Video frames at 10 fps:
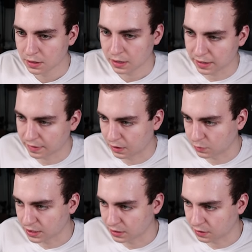and then we
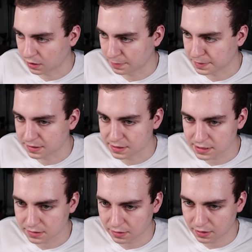can copy this
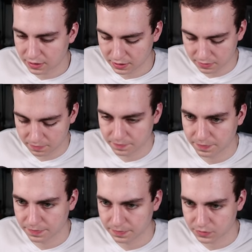line
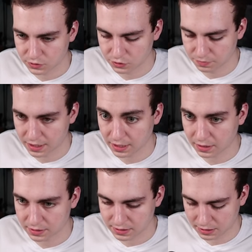to
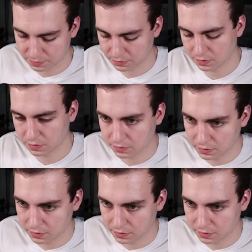make tuple.